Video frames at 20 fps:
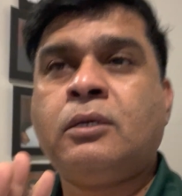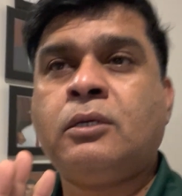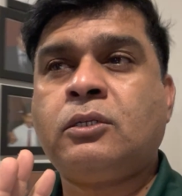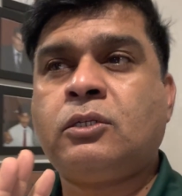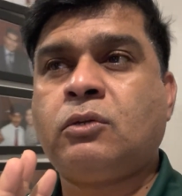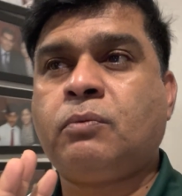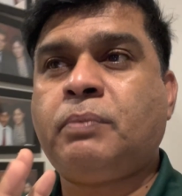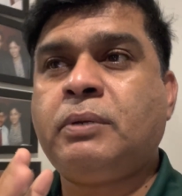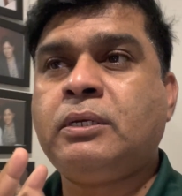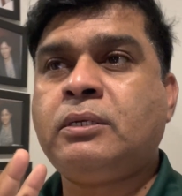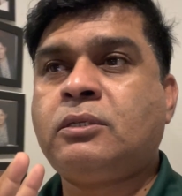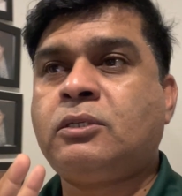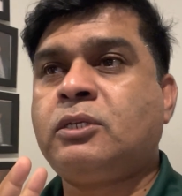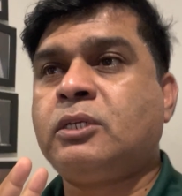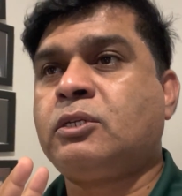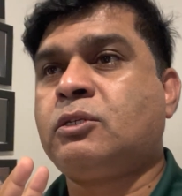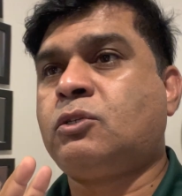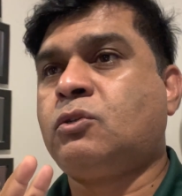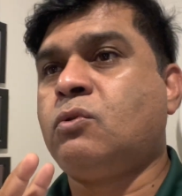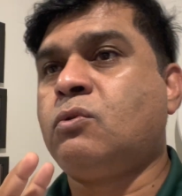so please
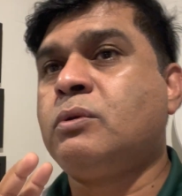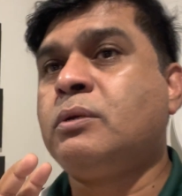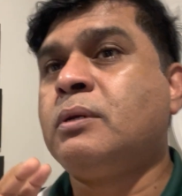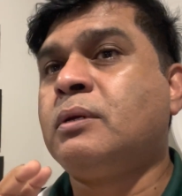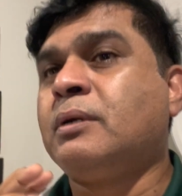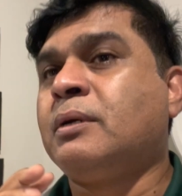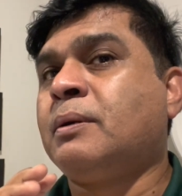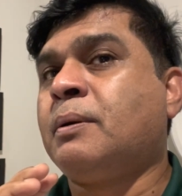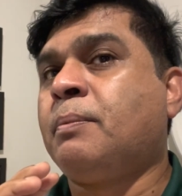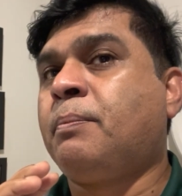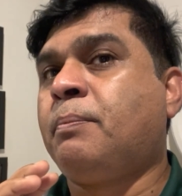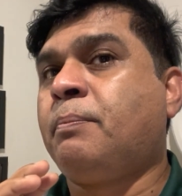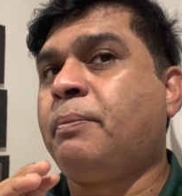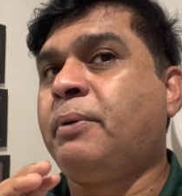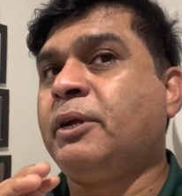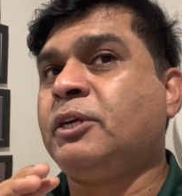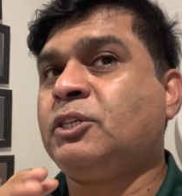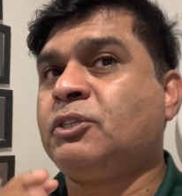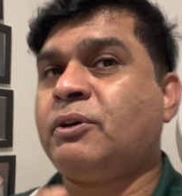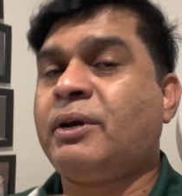just don't
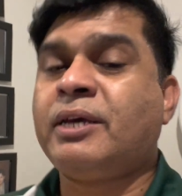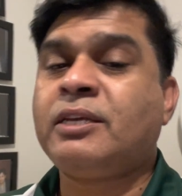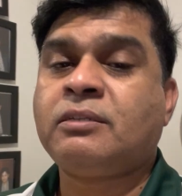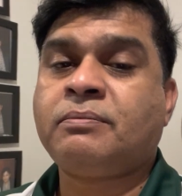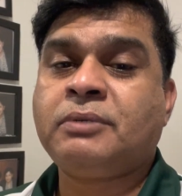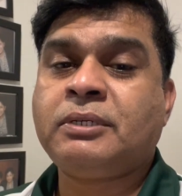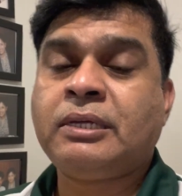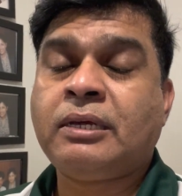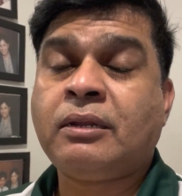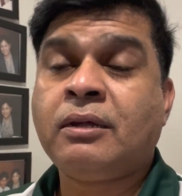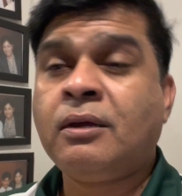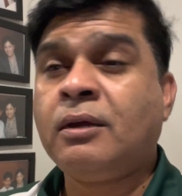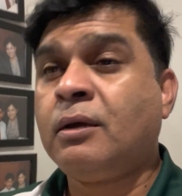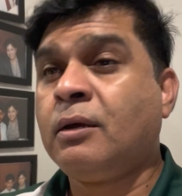pressurize me that,